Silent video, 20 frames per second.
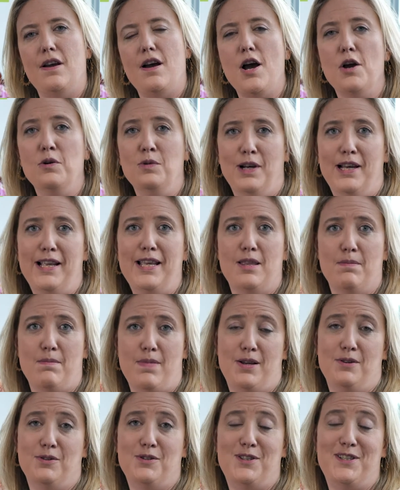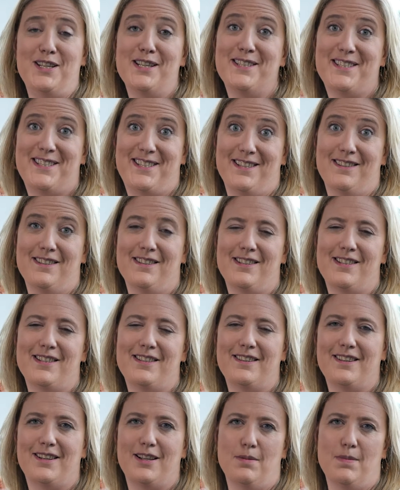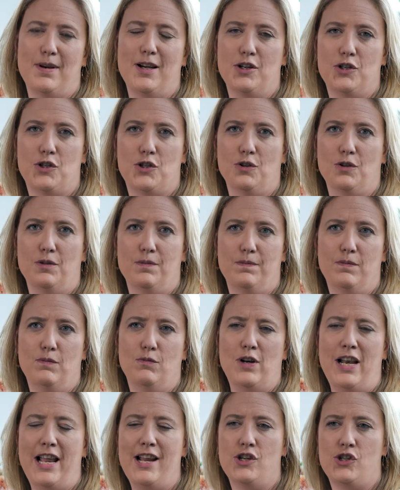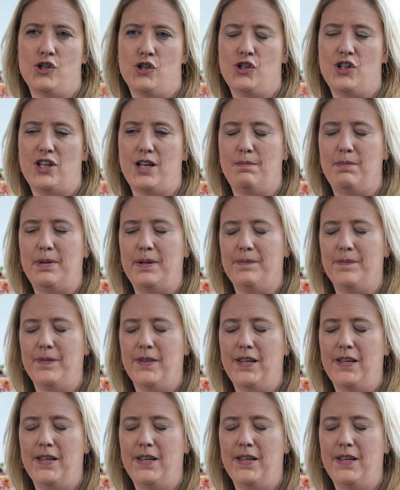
only the most distant commercial relationship.